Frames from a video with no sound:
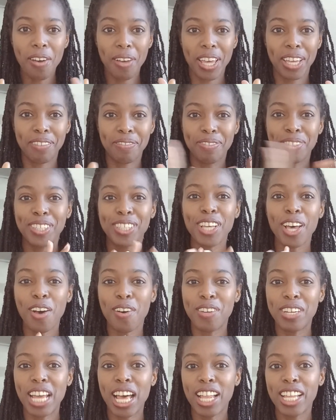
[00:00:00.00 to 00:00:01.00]
Okay,
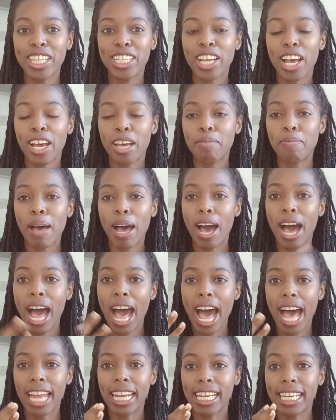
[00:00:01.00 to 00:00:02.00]
so now let's talk about
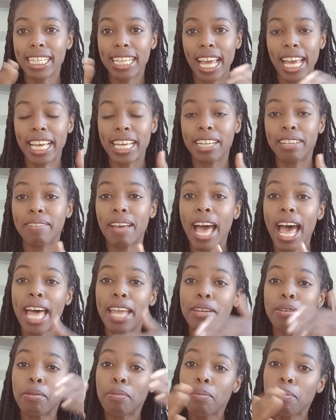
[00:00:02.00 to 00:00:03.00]
adding negative
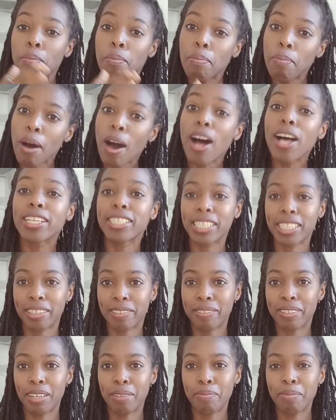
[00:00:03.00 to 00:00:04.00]
and
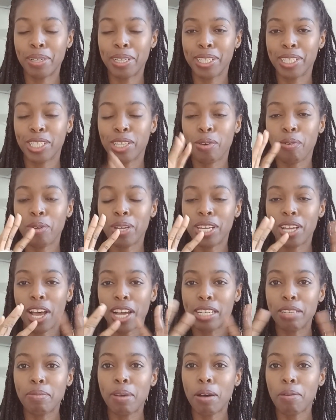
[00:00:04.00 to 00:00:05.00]
positive numbers. So we
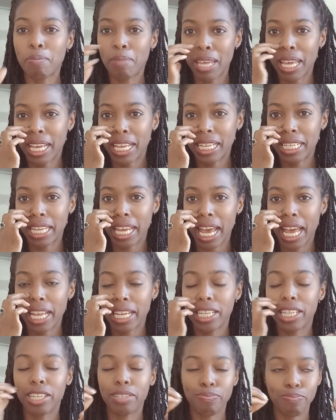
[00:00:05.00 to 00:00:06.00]
talked about being in
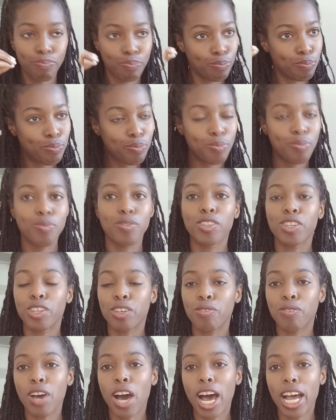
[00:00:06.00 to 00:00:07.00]
debt.
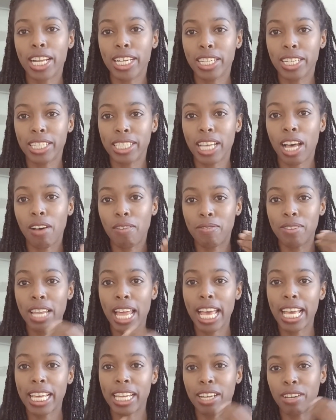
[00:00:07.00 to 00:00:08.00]
You've gotten yourself
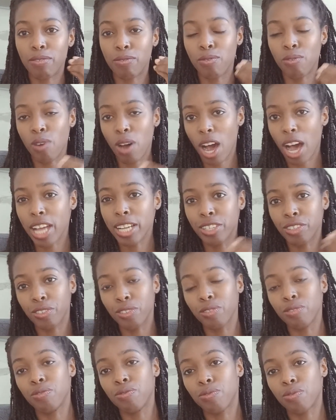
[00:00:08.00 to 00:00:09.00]
negative
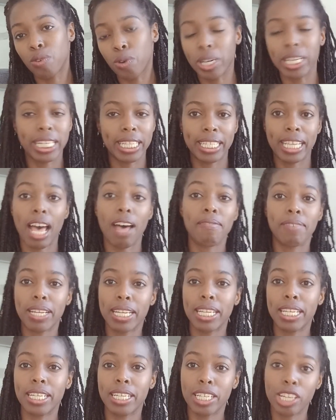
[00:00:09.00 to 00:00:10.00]

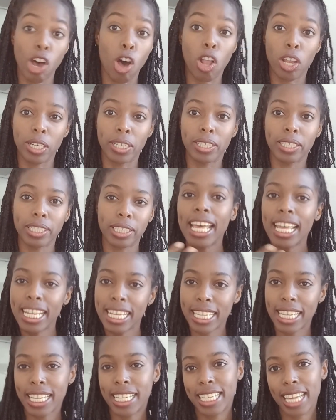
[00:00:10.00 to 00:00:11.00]
$147
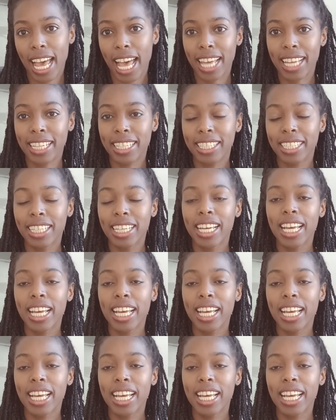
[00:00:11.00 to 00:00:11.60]
into debt.